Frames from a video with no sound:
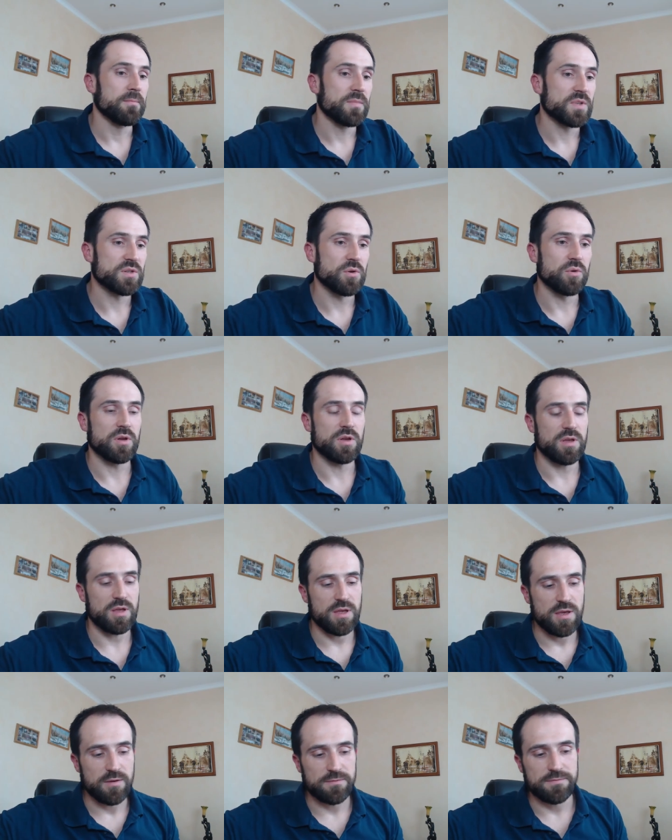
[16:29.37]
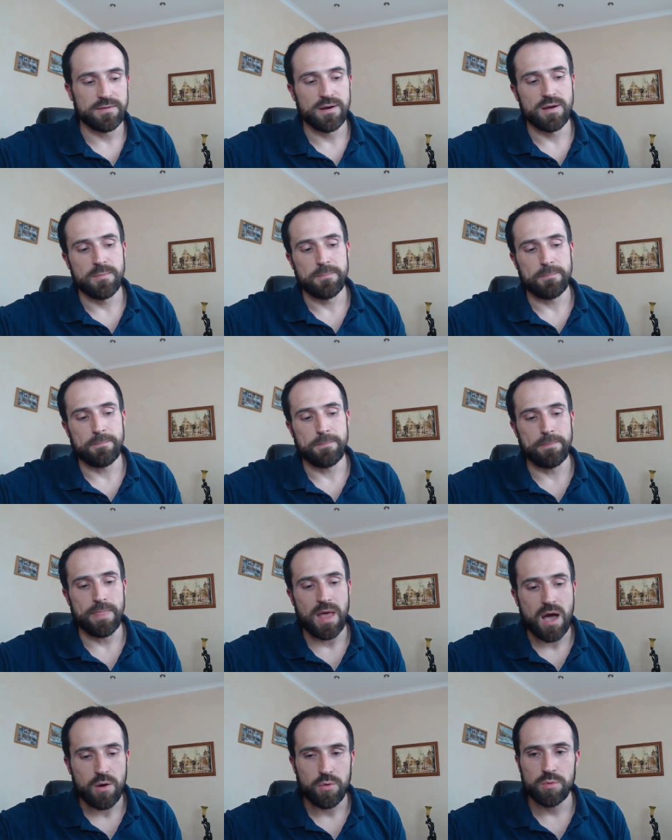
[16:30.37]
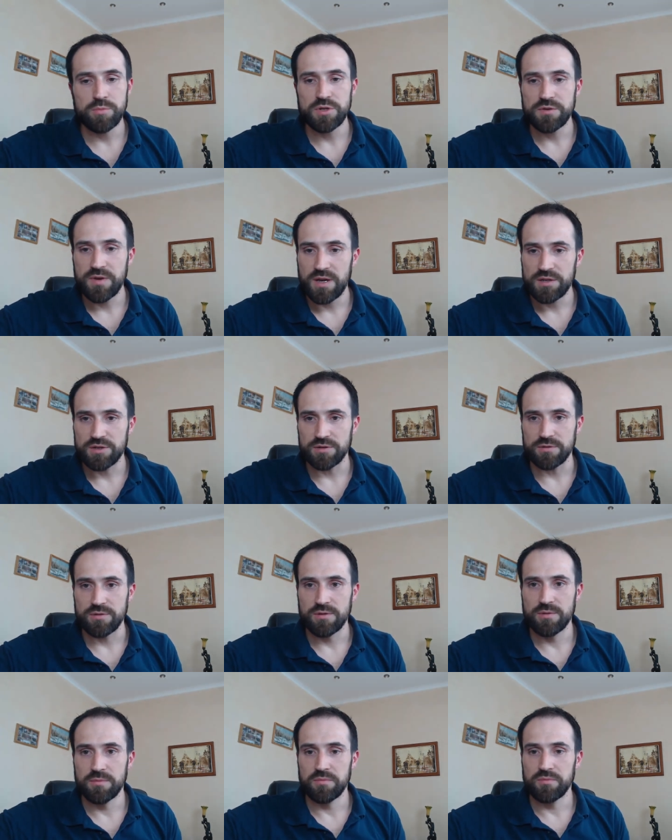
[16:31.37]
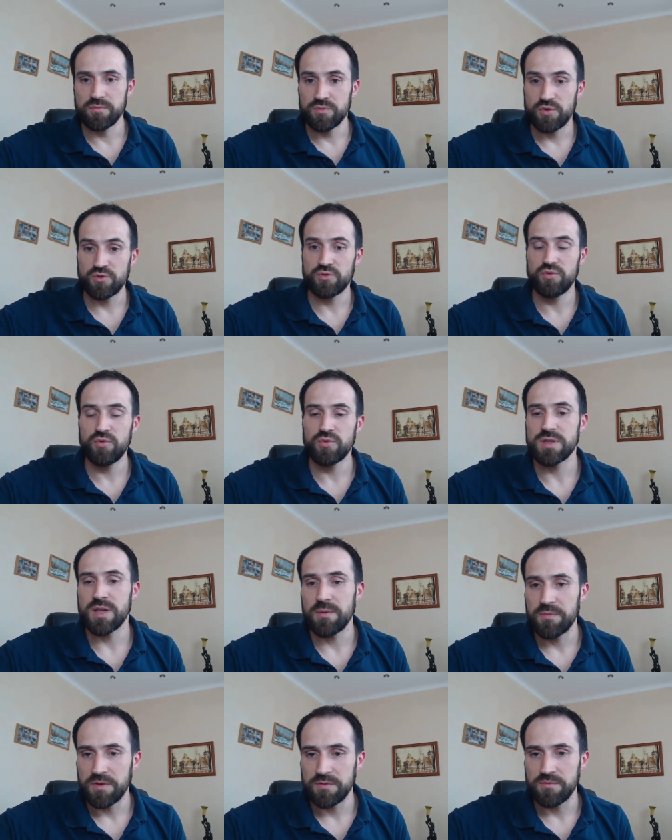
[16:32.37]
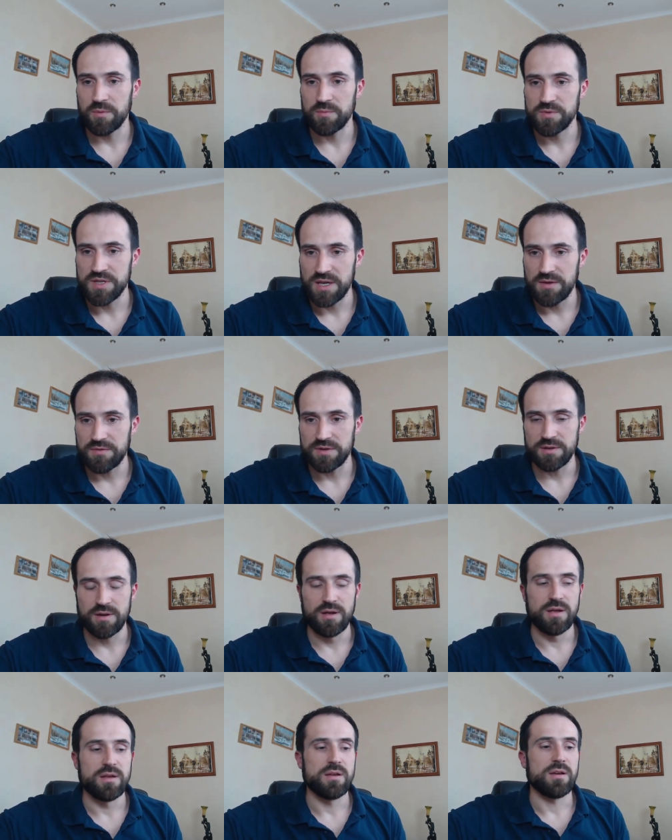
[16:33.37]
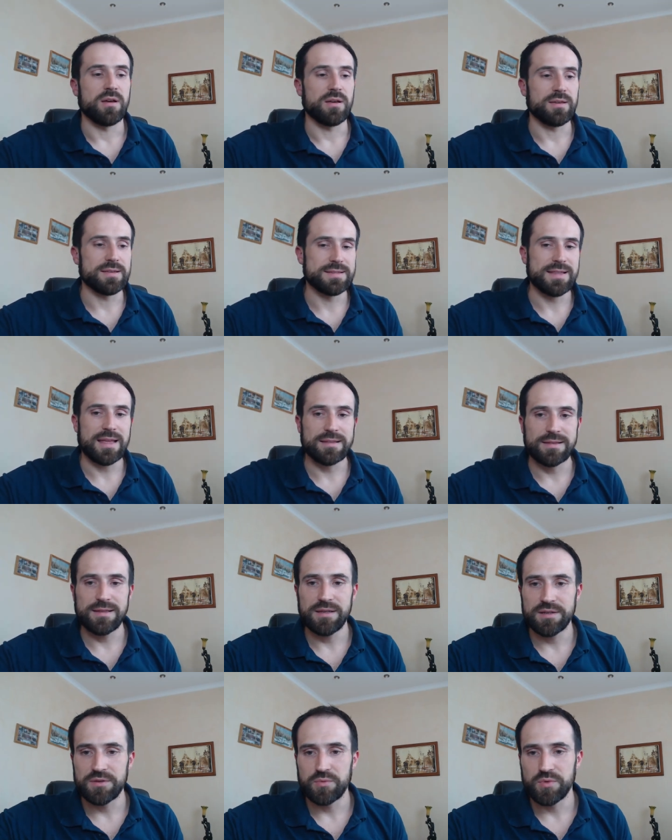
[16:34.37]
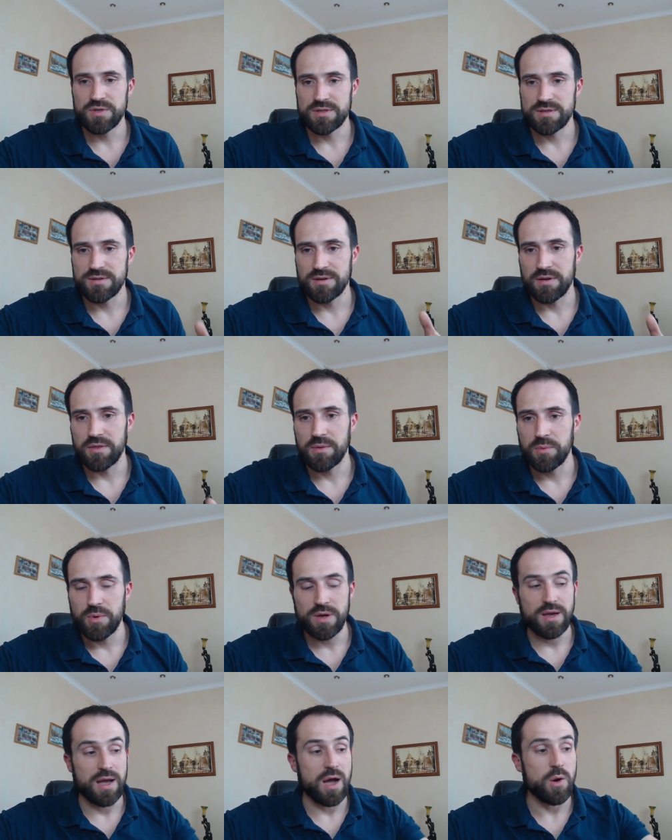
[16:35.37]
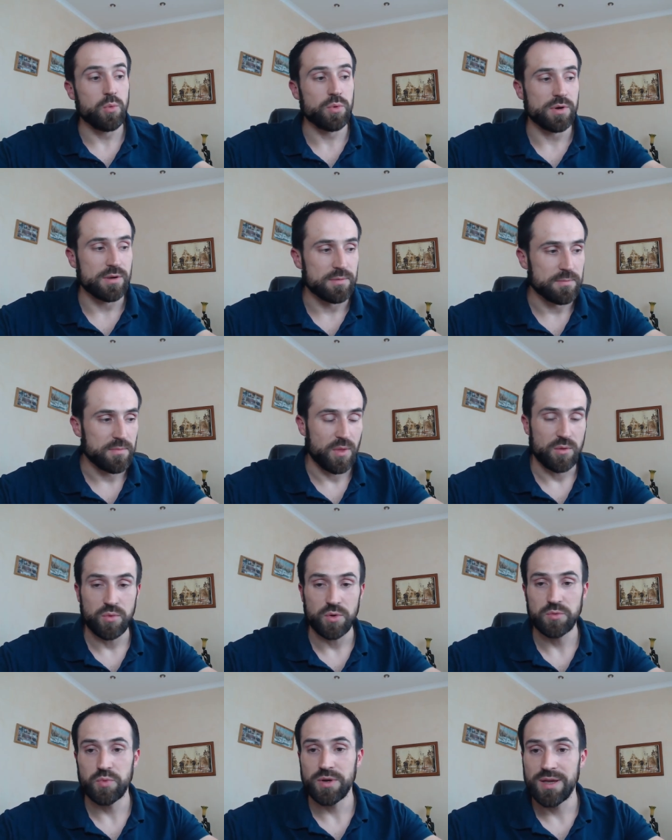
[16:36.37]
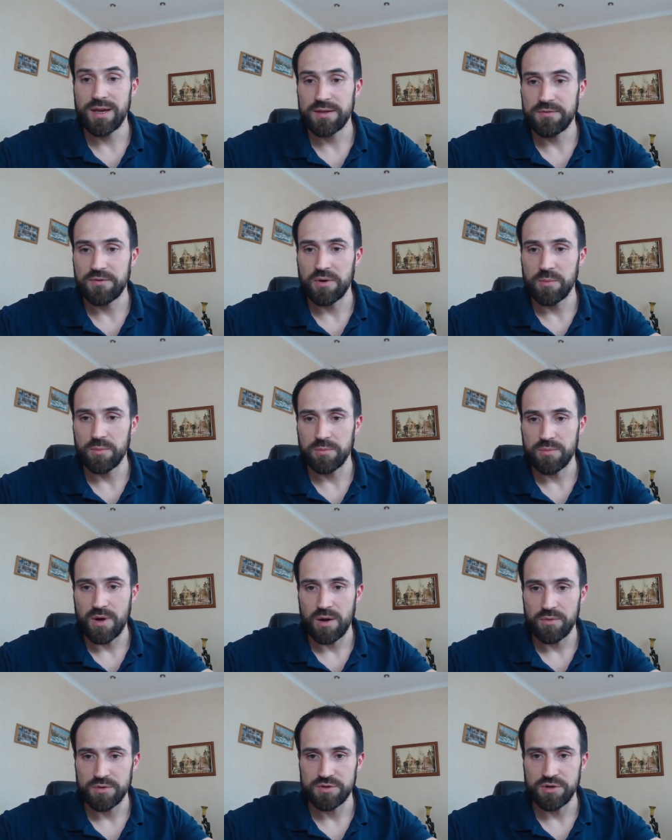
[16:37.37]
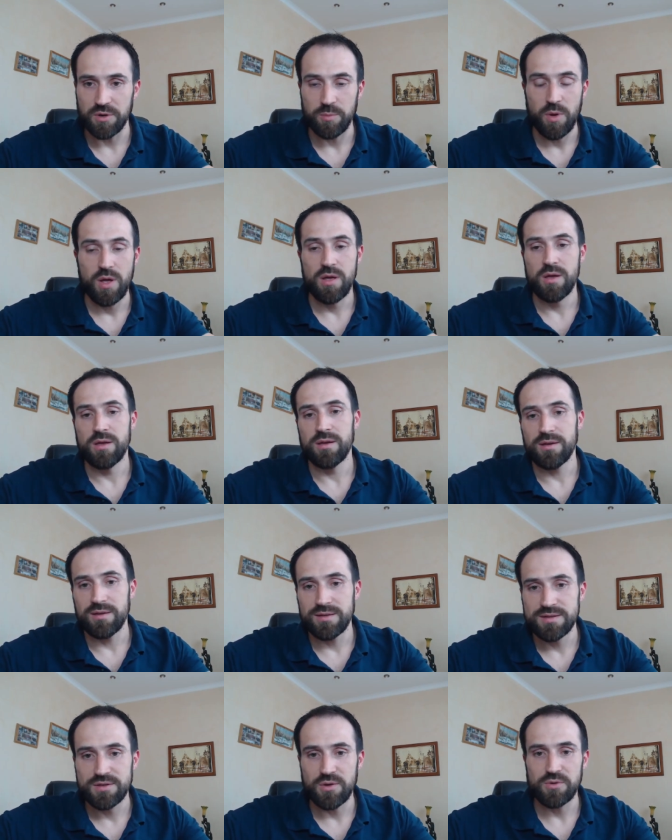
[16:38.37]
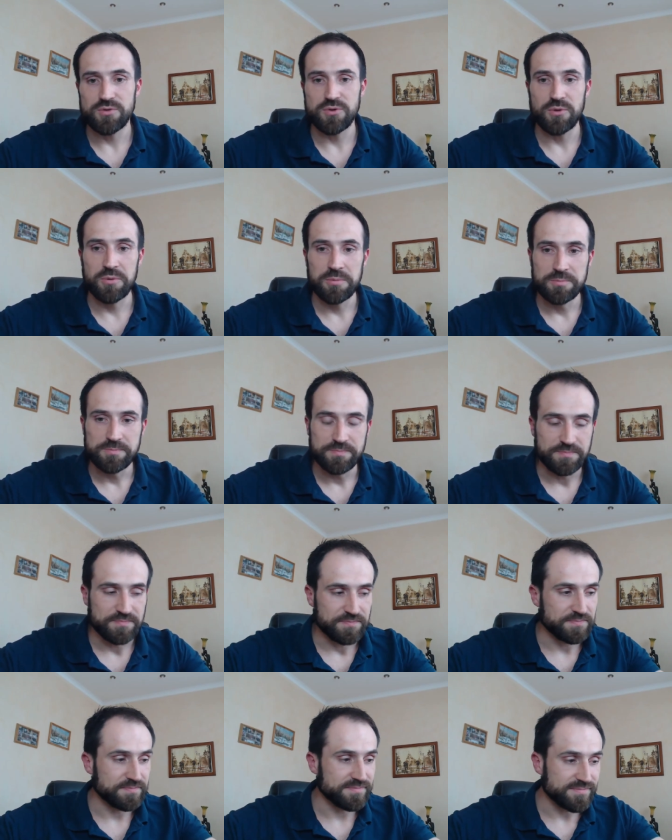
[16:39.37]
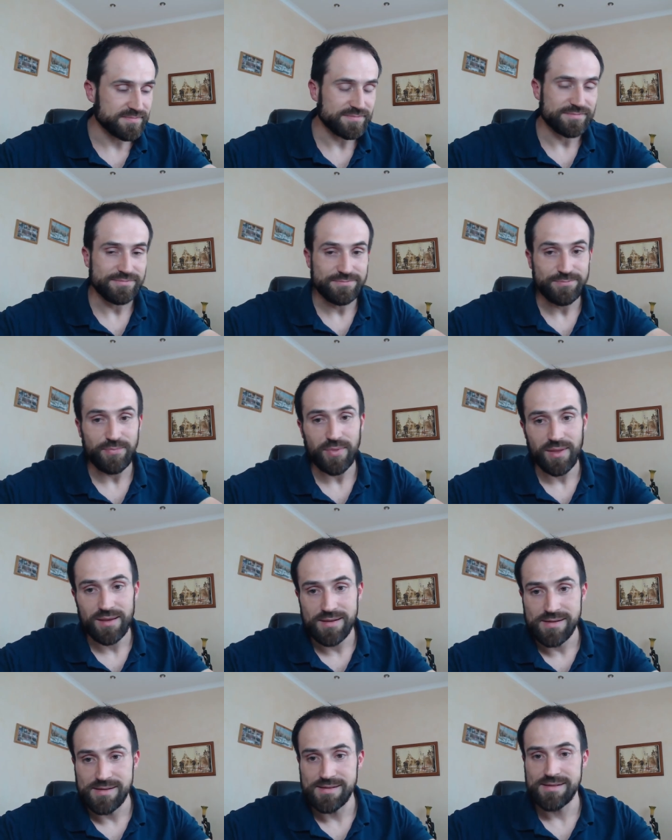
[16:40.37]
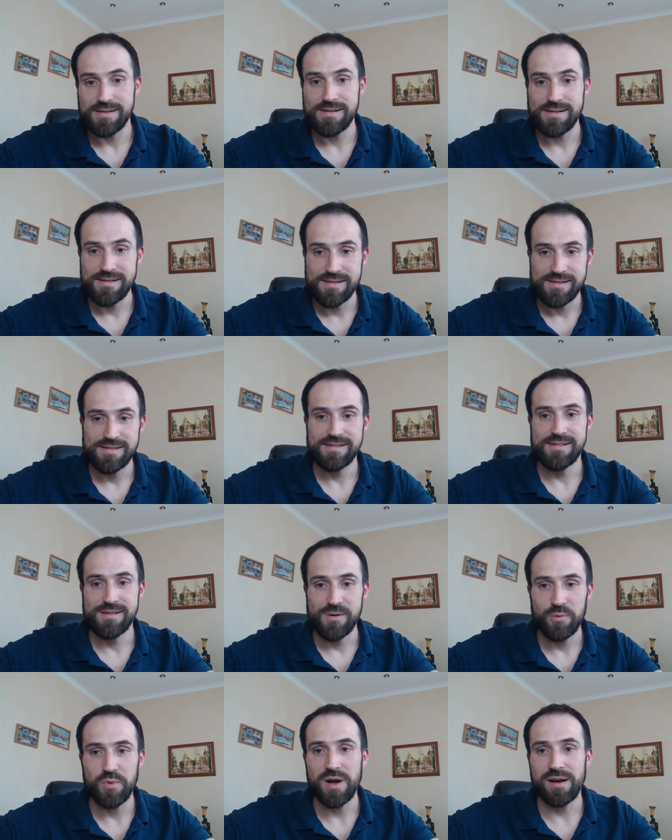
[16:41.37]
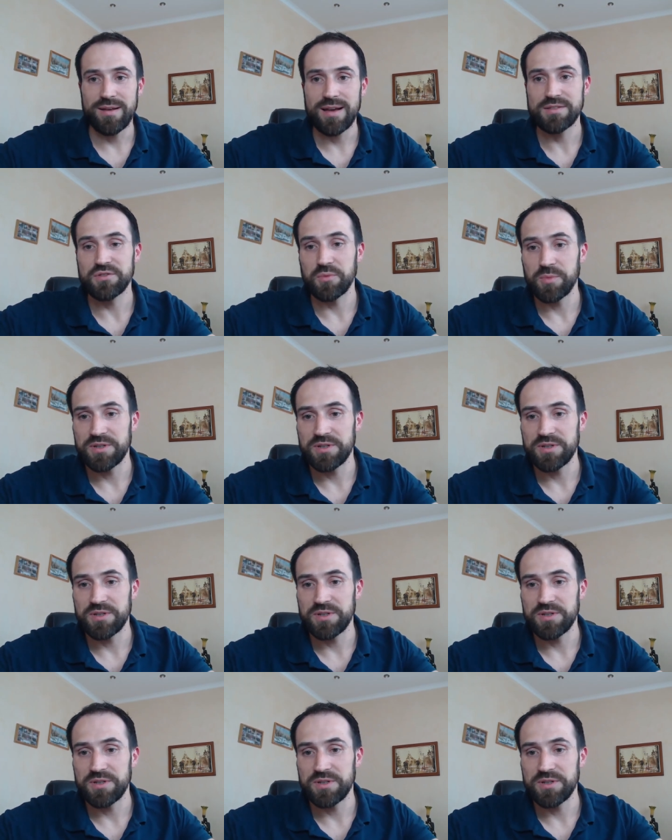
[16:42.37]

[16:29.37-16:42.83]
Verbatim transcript: so if mm, our motivation to do something from safety is not linked with uh, the way how we what we get from our job it's also uh, we're not so